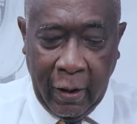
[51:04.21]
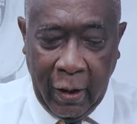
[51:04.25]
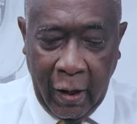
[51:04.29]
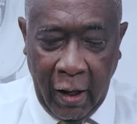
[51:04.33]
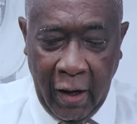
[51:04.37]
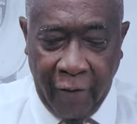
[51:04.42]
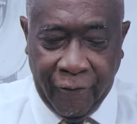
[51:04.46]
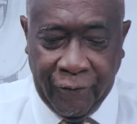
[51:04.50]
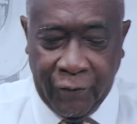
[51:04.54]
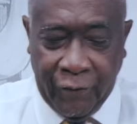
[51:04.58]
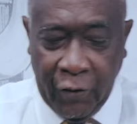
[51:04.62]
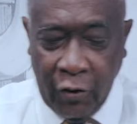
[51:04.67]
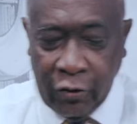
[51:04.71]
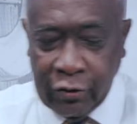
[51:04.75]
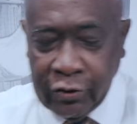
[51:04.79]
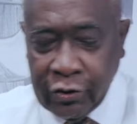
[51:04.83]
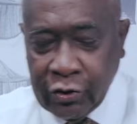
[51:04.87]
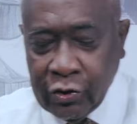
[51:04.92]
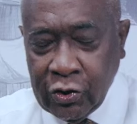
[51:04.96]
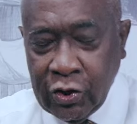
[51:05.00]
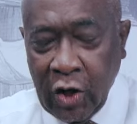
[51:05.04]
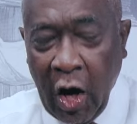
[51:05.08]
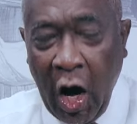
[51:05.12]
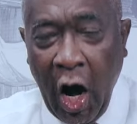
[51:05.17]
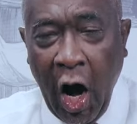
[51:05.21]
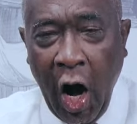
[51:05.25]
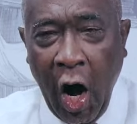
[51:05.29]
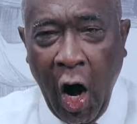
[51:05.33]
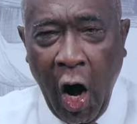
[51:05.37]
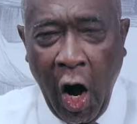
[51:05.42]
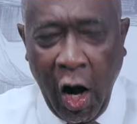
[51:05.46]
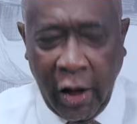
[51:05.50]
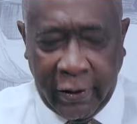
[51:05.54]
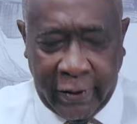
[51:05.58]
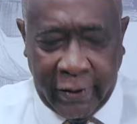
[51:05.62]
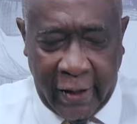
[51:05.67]
If you saw
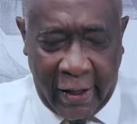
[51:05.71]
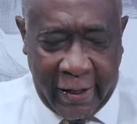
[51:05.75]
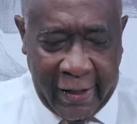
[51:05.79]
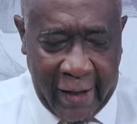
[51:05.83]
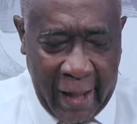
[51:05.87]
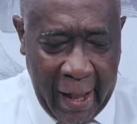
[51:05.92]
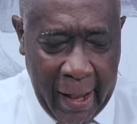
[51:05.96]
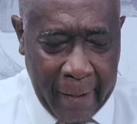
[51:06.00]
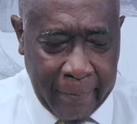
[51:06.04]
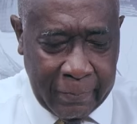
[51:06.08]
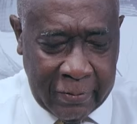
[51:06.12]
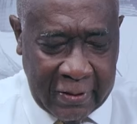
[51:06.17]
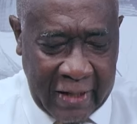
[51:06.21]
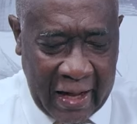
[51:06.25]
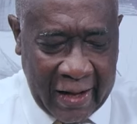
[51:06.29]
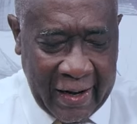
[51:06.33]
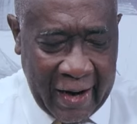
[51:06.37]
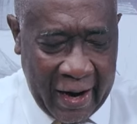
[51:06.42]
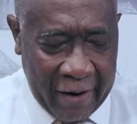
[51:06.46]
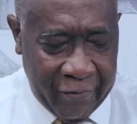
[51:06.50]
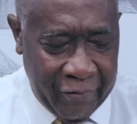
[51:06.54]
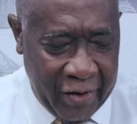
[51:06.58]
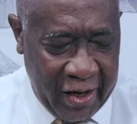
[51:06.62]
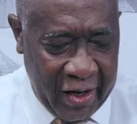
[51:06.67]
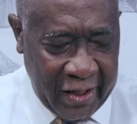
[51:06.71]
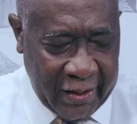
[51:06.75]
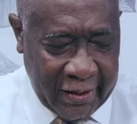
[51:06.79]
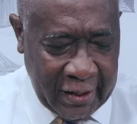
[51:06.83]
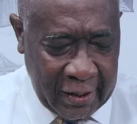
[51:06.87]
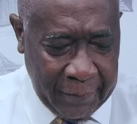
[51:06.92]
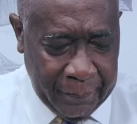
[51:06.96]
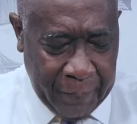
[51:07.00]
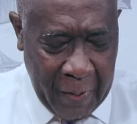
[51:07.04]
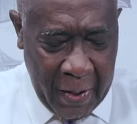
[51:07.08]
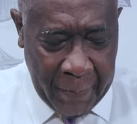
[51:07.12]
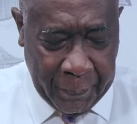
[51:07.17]
all the names that are
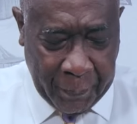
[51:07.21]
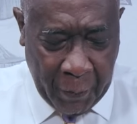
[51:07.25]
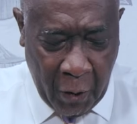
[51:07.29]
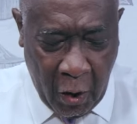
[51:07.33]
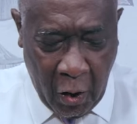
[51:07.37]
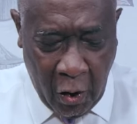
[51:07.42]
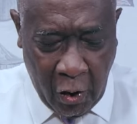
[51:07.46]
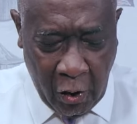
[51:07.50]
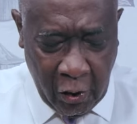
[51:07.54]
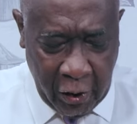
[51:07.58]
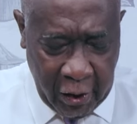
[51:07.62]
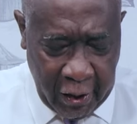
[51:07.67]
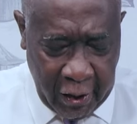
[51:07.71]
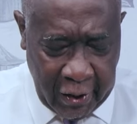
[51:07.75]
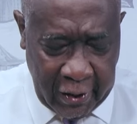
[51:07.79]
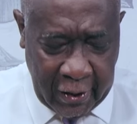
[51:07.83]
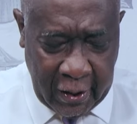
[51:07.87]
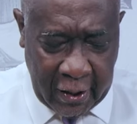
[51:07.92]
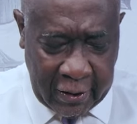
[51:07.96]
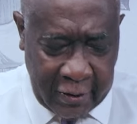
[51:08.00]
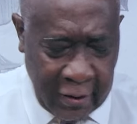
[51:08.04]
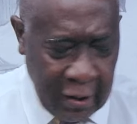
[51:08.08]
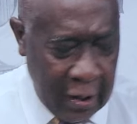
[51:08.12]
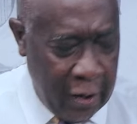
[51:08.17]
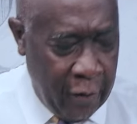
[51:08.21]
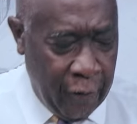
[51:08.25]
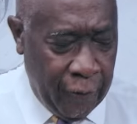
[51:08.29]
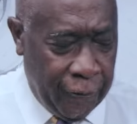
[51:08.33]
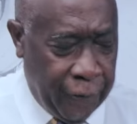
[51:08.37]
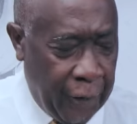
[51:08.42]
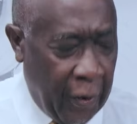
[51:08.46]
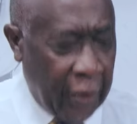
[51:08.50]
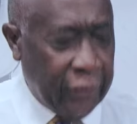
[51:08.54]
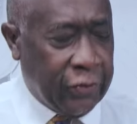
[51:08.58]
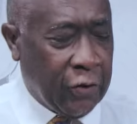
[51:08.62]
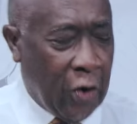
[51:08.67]
written, people, in this
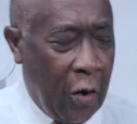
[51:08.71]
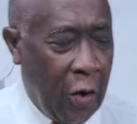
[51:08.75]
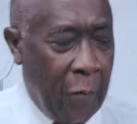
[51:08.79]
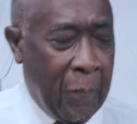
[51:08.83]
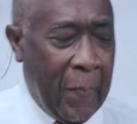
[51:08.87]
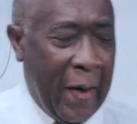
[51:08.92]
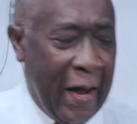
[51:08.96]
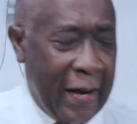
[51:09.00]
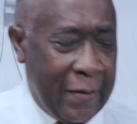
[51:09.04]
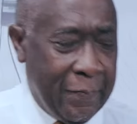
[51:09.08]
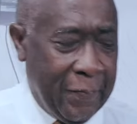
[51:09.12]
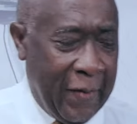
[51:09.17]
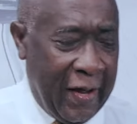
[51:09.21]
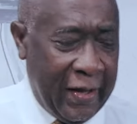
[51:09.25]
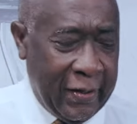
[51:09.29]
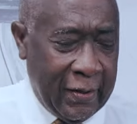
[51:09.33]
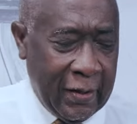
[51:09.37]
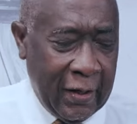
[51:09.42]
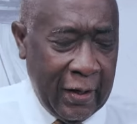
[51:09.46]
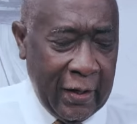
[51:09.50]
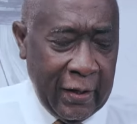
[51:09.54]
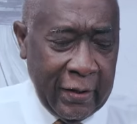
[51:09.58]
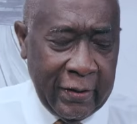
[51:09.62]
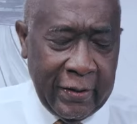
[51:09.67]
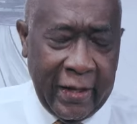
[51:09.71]
fourth commandment,